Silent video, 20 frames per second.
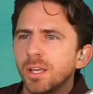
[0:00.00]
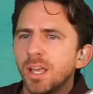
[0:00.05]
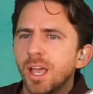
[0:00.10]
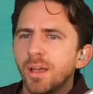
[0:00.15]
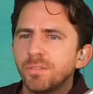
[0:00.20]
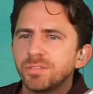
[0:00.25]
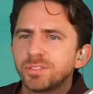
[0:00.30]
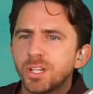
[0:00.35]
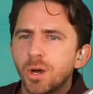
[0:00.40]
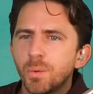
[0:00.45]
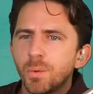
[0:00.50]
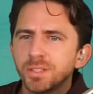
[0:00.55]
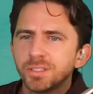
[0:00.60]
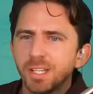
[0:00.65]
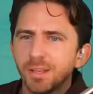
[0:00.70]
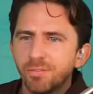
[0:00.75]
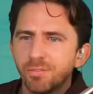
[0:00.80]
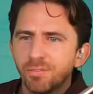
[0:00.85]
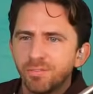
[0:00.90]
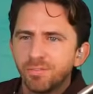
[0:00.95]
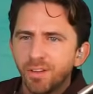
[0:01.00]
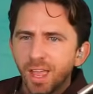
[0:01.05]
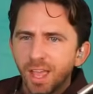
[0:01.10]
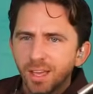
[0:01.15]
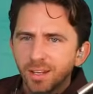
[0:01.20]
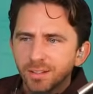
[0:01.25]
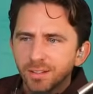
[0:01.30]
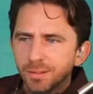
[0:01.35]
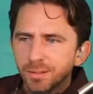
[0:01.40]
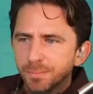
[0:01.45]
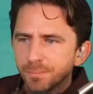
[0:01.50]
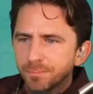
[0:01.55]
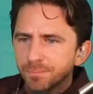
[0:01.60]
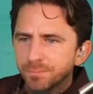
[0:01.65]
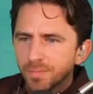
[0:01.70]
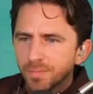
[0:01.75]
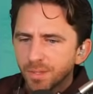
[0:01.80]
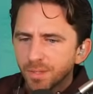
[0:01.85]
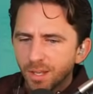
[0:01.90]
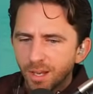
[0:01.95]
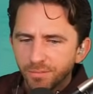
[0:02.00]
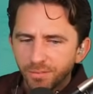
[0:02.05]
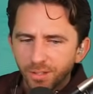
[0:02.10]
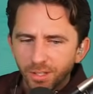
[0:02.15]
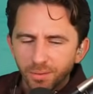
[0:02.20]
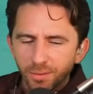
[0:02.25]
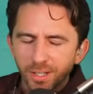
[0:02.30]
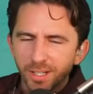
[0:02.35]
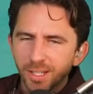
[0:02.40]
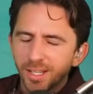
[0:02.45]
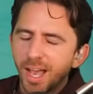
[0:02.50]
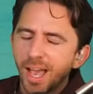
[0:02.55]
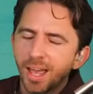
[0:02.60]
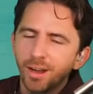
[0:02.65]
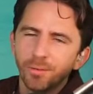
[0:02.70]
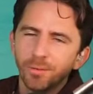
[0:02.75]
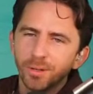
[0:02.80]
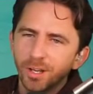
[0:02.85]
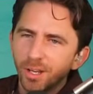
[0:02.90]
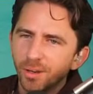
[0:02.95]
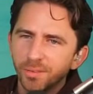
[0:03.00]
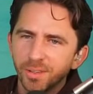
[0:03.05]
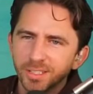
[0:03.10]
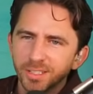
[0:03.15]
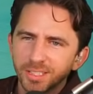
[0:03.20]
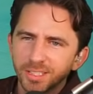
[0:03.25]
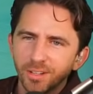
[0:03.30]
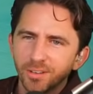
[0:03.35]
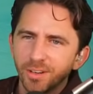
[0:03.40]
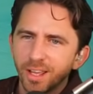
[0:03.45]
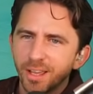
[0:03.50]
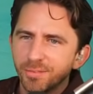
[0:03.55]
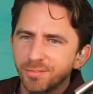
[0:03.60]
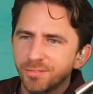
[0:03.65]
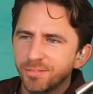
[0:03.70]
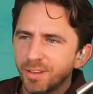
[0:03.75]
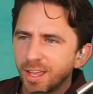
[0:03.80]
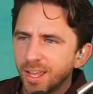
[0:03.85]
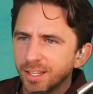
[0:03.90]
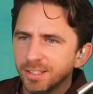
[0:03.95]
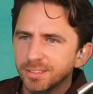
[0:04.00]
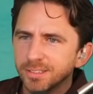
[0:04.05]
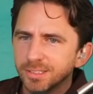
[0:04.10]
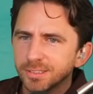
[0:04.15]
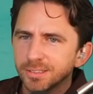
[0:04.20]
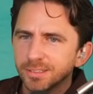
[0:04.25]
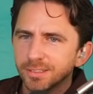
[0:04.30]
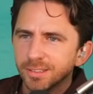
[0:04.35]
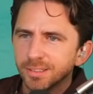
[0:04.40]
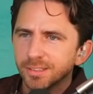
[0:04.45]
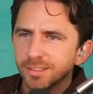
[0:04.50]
If someone's a fan of you, and I don't know this, I don't have fans